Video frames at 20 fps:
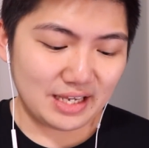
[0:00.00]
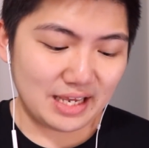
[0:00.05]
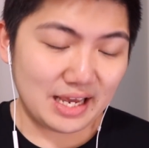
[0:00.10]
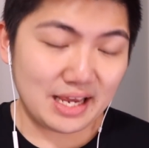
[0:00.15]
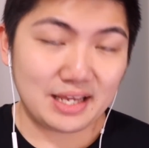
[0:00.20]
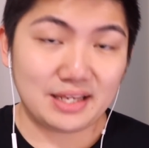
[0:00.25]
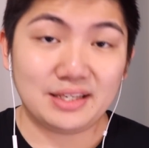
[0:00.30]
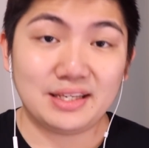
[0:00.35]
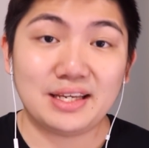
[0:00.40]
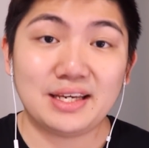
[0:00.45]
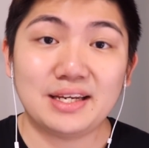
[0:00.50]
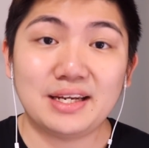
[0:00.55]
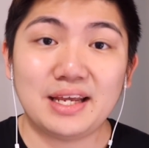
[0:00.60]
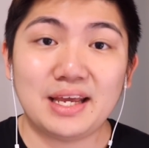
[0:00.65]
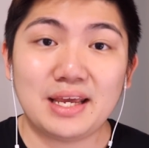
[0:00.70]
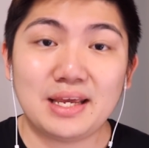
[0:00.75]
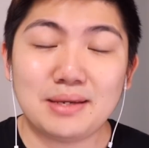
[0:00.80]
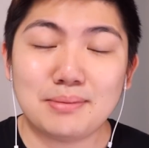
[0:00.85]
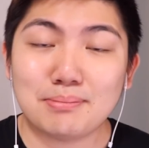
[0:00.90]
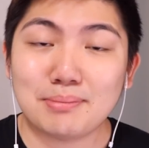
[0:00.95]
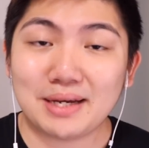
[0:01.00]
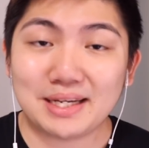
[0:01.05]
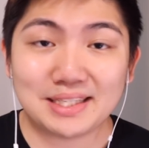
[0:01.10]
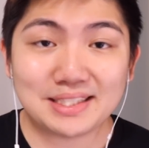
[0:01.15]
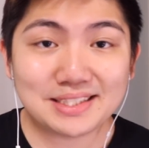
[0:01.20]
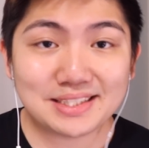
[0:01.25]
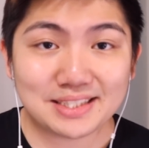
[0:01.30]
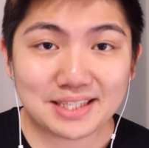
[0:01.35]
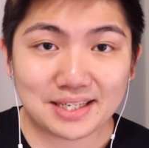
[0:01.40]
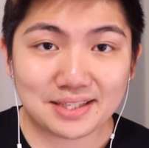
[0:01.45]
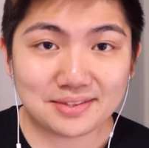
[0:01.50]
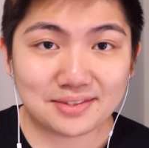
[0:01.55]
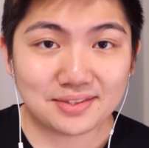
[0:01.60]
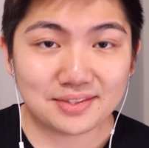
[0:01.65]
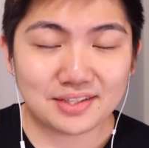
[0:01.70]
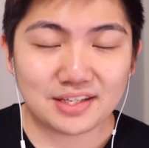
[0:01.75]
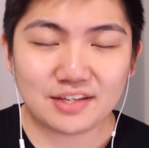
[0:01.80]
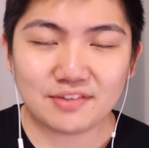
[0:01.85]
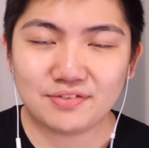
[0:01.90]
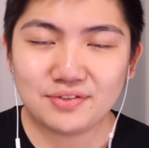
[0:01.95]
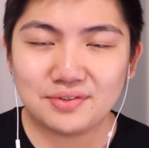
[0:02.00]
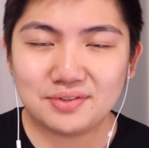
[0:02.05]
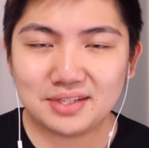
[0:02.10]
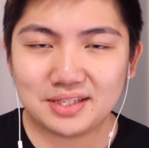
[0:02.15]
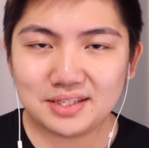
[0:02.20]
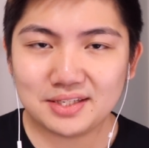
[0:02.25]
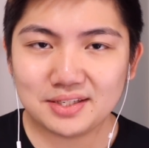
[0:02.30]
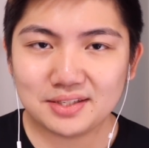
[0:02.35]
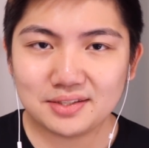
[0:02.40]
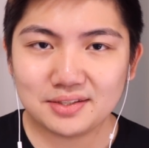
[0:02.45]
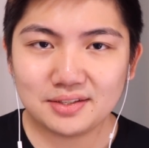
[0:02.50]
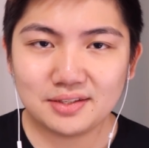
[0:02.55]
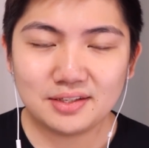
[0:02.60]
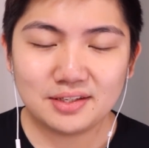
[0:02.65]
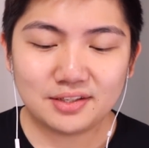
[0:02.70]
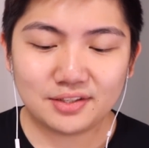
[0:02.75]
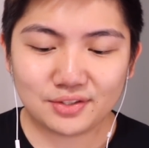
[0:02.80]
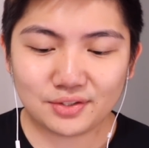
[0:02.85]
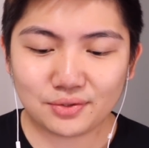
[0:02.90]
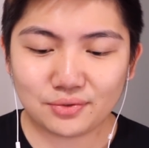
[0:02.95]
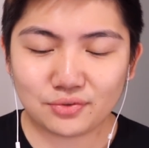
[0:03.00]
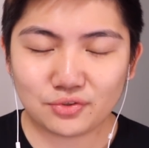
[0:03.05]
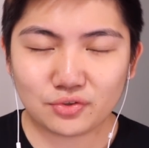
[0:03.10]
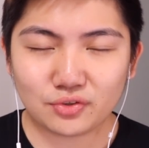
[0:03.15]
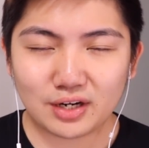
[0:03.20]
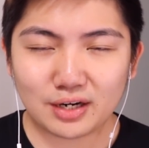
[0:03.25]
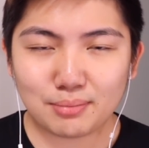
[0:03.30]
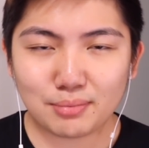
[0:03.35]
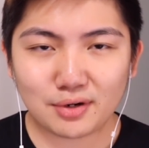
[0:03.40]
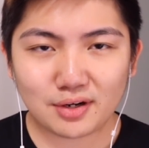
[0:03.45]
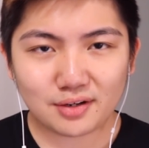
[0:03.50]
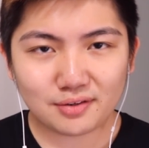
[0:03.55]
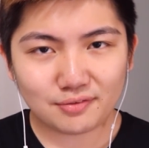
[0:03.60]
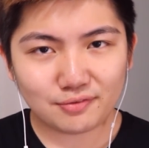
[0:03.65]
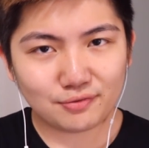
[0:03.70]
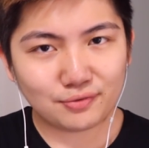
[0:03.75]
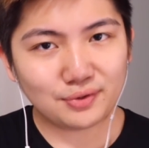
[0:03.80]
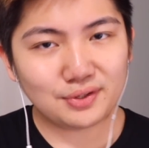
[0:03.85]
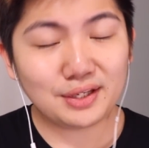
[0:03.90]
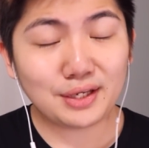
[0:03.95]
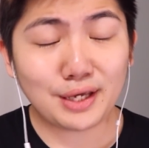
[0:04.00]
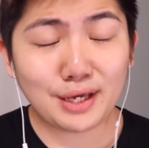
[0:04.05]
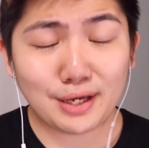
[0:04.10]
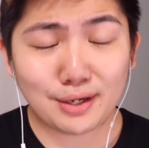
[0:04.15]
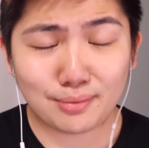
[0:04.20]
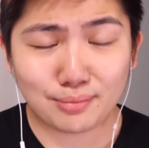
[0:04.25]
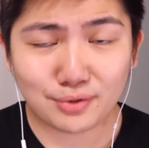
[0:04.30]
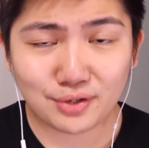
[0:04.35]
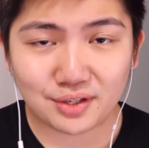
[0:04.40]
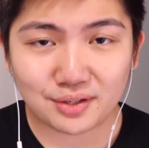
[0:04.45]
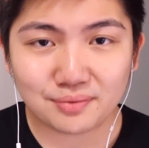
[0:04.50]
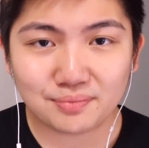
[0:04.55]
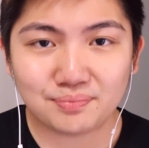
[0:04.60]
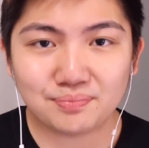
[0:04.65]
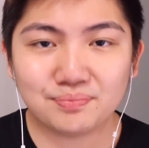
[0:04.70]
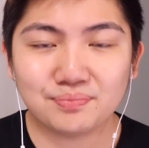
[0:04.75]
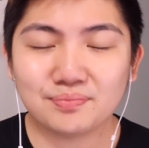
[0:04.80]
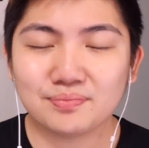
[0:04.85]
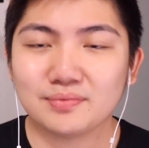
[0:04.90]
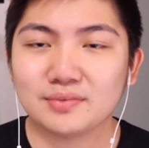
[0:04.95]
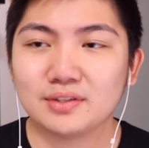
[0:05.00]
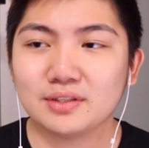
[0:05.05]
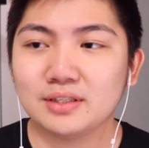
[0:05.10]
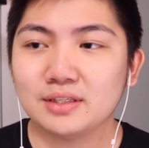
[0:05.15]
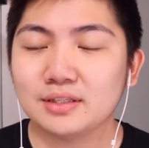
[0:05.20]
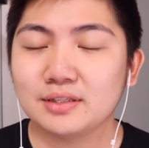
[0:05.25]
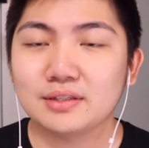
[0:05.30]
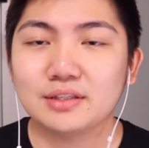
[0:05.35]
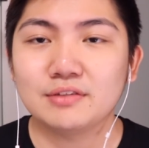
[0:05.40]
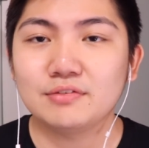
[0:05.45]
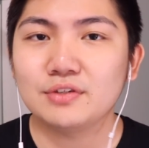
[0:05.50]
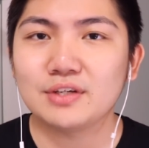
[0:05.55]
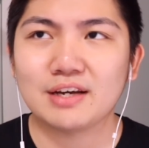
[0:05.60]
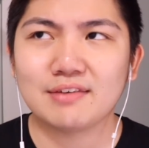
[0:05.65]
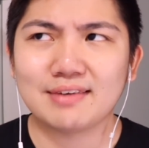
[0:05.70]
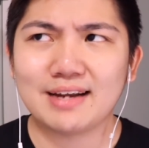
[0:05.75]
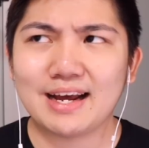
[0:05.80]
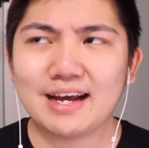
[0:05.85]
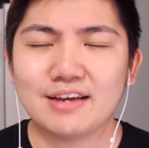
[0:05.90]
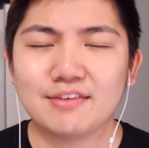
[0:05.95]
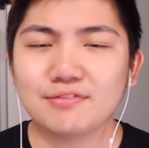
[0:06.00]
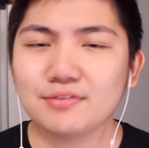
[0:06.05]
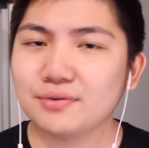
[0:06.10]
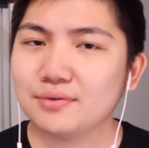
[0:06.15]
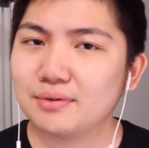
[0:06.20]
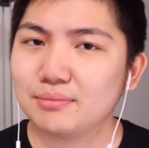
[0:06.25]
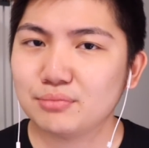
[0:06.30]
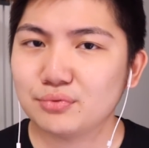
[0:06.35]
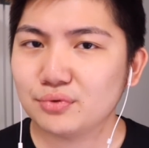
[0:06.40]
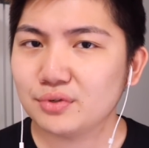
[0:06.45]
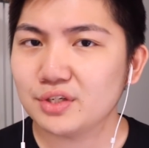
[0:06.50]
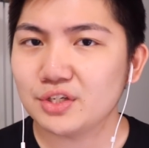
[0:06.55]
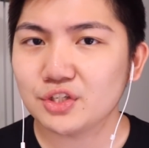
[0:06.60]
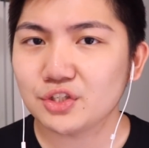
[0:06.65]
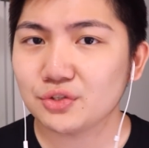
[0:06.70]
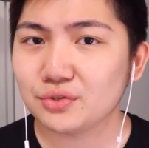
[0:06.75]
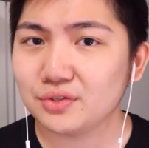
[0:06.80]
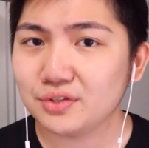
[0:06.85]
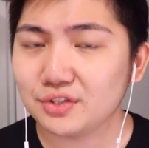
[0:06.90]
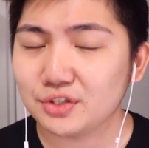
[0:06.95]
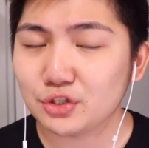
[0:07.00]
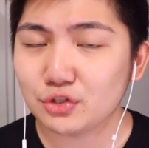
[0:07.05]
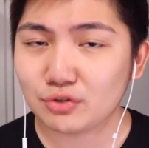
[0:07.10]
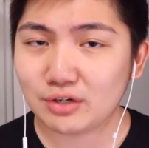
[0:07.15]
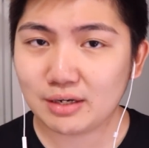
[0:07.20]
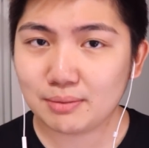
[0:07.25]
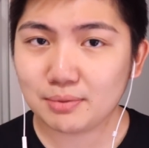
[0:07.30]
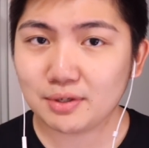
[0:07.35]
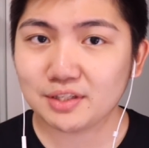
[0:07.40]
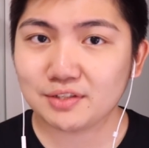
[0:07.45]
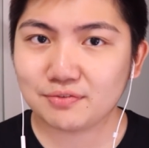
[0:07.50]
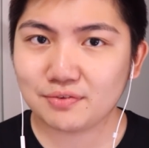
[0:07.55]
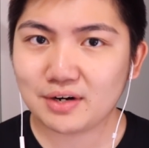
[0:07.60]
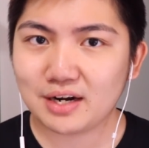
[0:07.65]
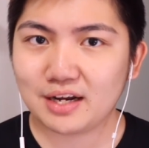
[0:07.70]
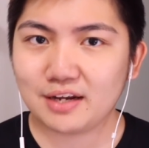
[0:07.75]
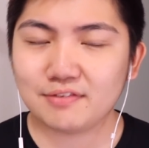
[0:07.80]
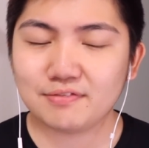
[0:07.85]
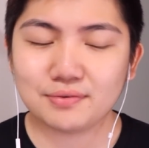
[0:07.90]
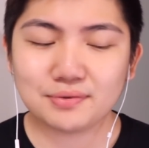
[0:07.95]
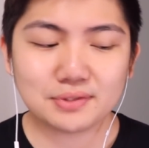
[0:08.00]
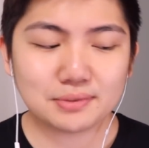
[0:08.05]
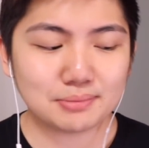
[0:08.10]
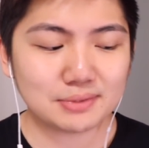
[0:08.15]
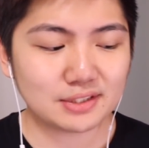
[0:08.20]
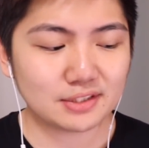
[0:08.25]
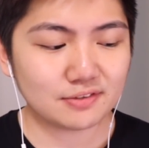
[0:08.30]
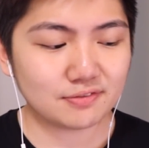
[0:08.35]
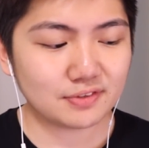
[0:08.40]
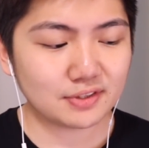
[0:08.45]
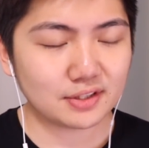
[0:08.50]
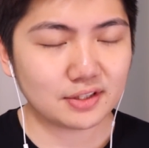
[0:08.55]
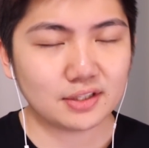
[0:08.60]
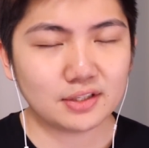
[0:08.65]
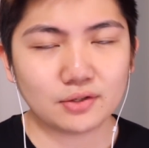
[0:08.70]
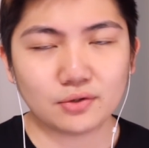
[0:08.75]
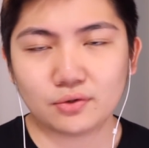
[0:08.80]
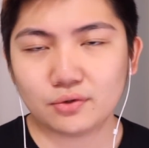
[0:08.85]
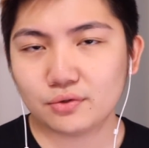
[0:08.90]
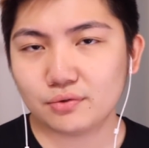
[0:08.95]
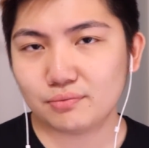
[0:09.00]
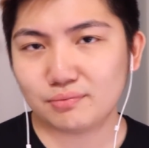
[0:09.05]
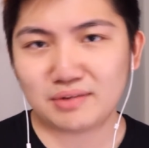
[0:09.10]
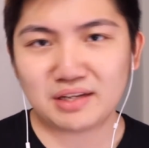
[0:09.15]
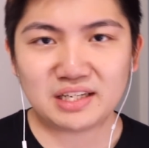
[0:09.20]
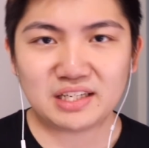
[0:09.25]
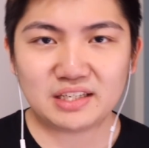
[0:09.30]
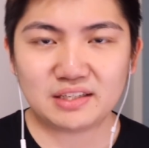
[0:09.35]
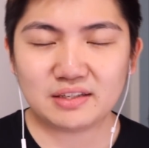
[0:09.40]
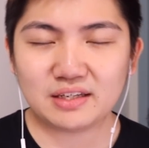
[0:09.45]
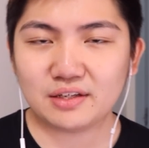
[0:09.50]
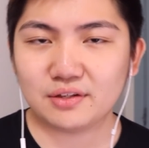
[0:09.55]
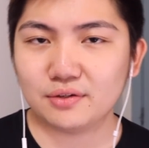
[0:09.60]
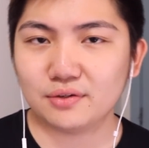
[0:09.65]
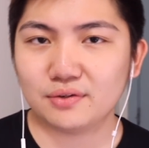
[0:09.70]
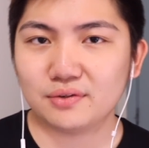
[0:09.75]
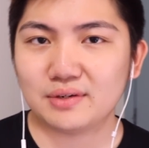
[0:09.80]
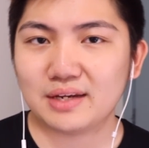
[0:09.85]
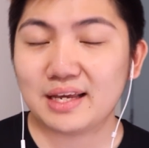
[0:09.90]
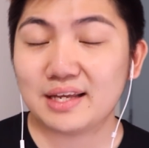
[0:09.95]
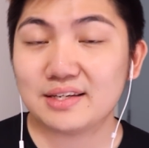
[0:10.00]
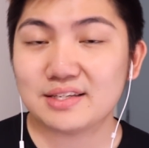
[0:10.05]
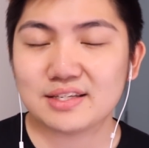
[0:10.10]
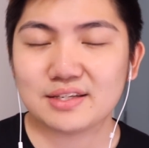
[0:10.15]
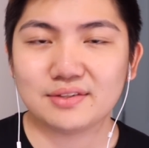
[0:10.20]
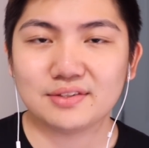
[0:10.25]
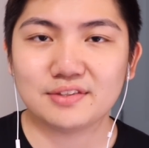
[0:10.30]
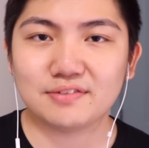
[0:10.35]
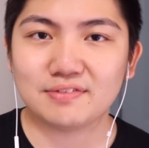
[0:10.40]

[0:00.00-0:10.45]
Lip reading: and get a mic stand if you need it. So tripod for the camera. If you have an iPhone, I'm pretty sure there's tripods for iPhone specifically or any other handheld